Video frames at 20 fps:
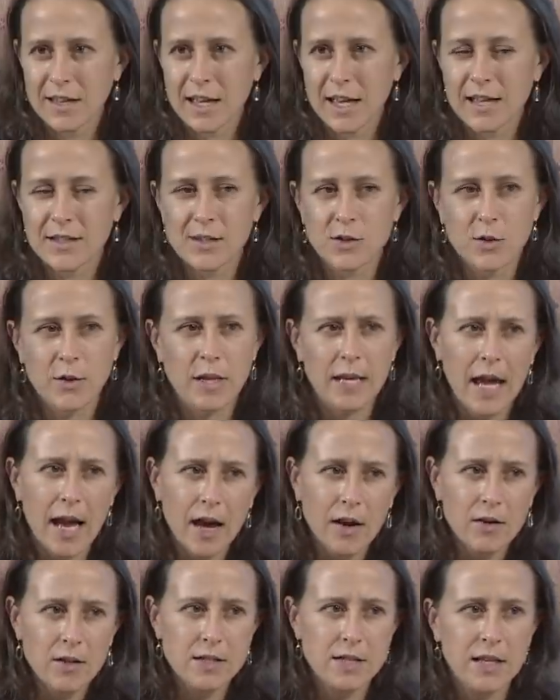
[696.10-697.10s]
And so then
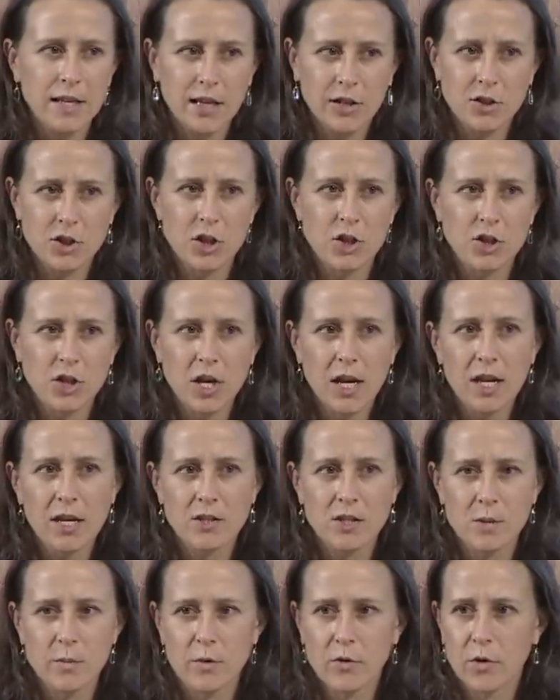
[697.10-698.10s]
how does that actually
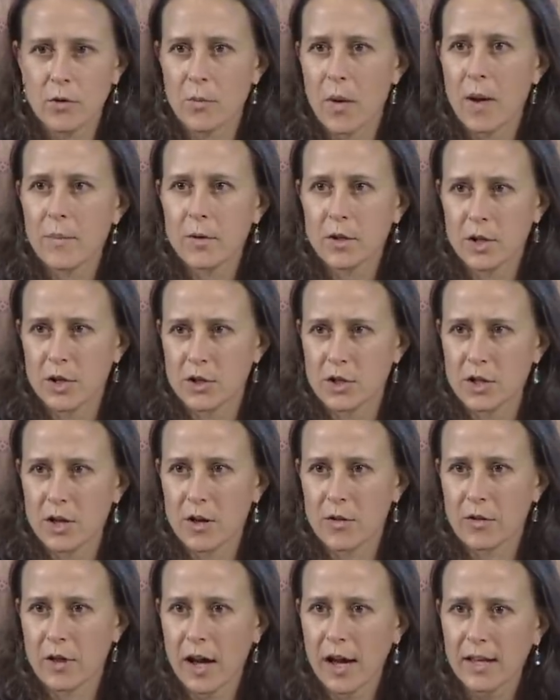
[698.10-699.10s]
change some of our population
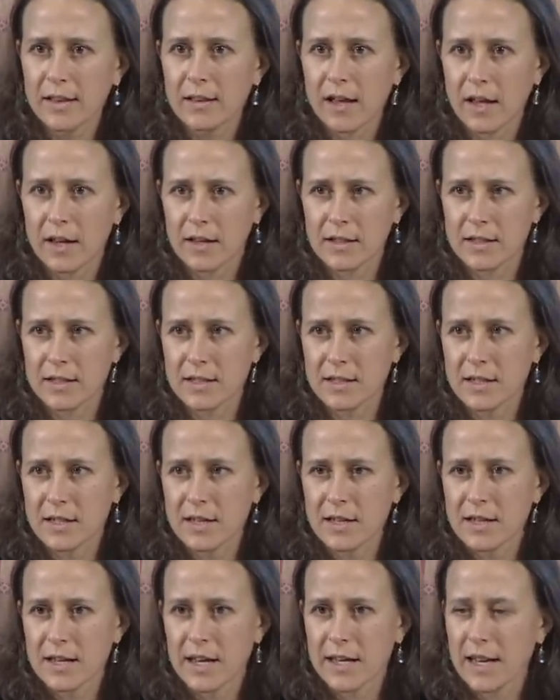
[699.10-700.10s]
health guidelines?
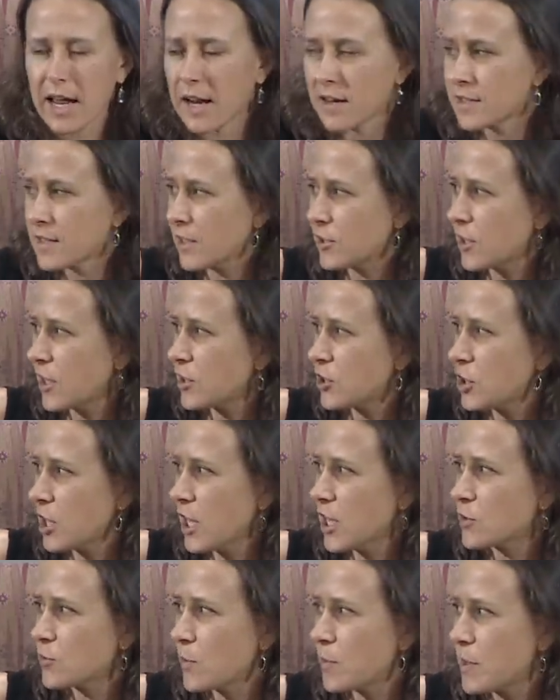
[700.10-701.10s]
And how does that then
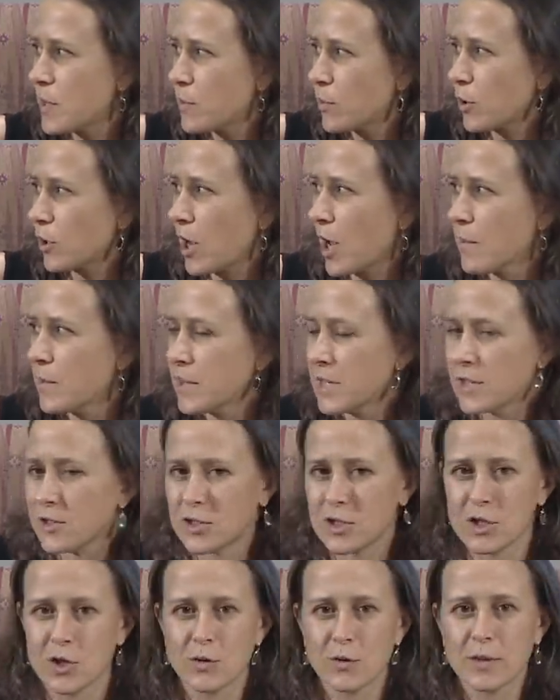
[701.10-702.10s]
change when people are coming
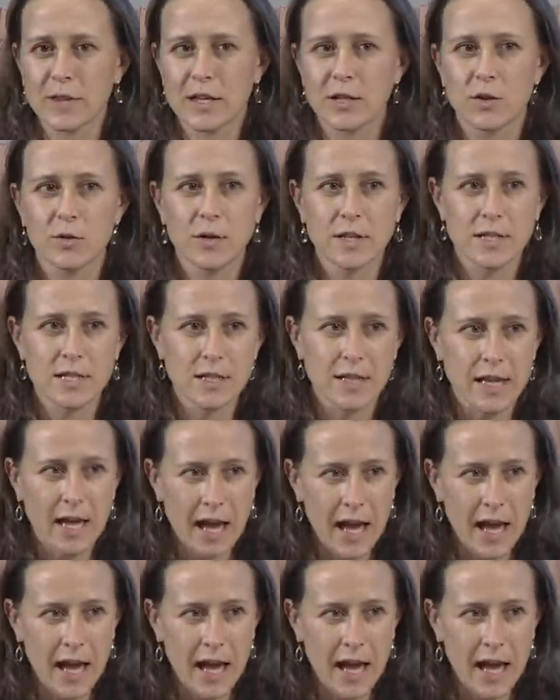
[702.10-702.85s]
into you and they don't necessarily